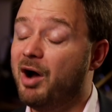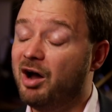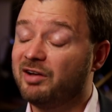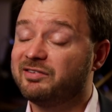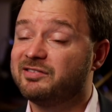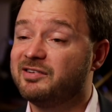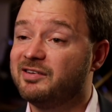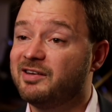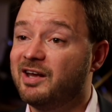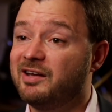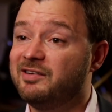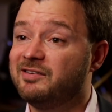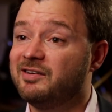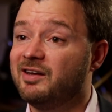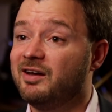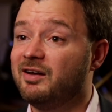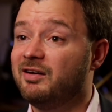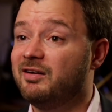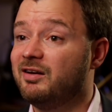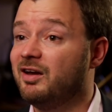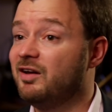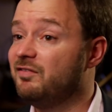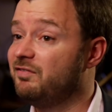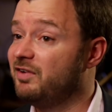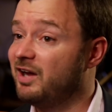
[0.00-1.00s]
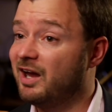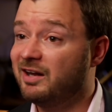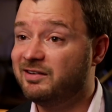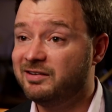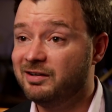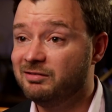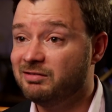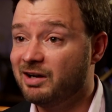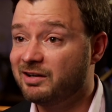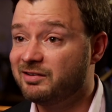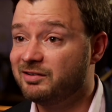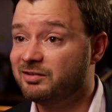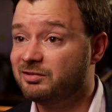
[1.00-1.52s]
master data, a VAT
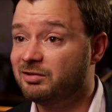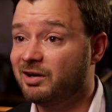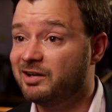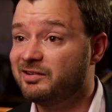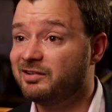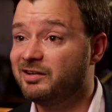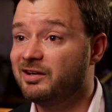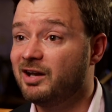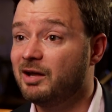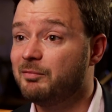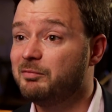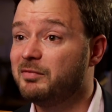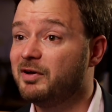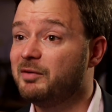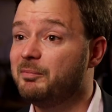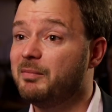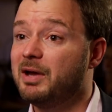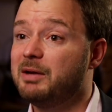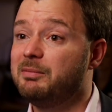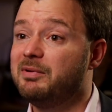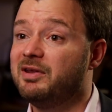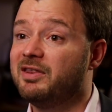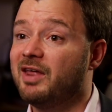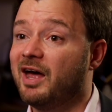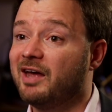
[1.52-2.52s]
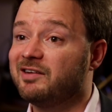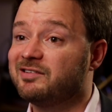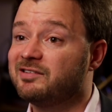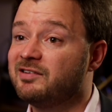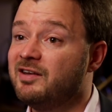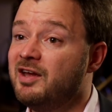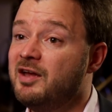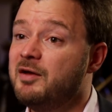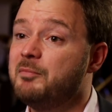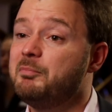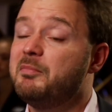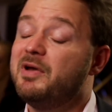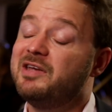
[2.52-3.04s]
registration number, maybe that's
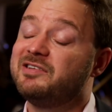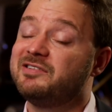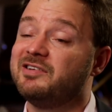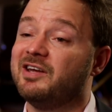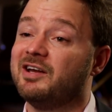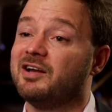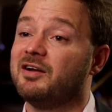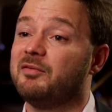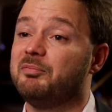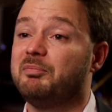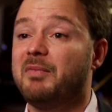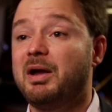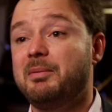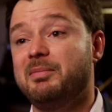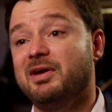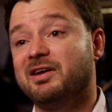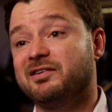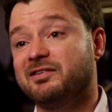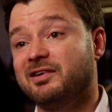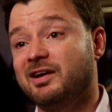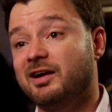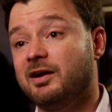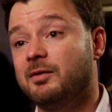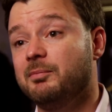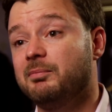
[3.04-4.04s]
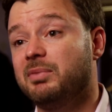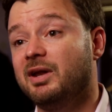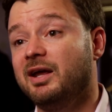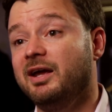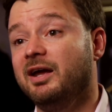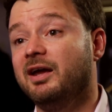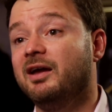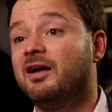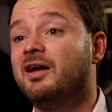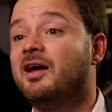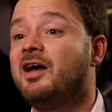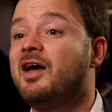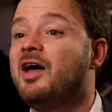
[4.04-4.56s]
missing, maybe it's incomplete,